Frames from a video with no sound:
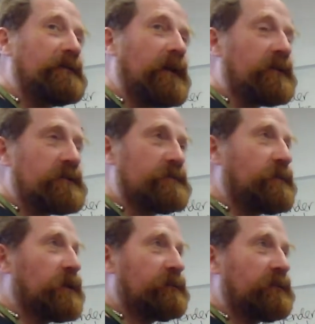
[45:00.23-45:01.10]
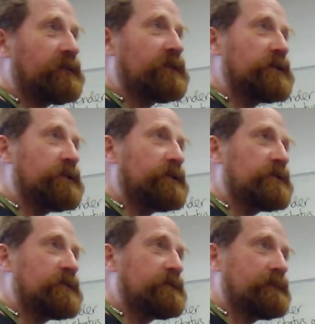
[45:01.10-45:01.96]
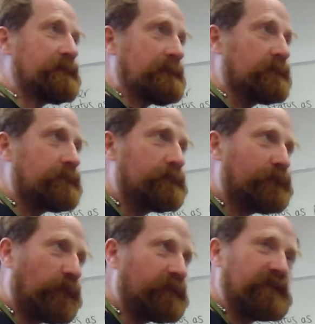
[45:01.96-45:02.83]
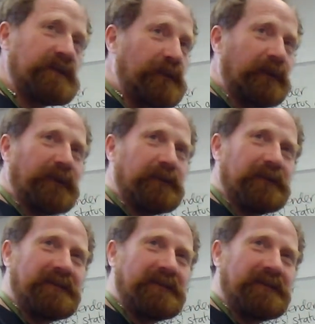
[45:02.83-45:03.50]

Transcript: others might refer to as profiteering,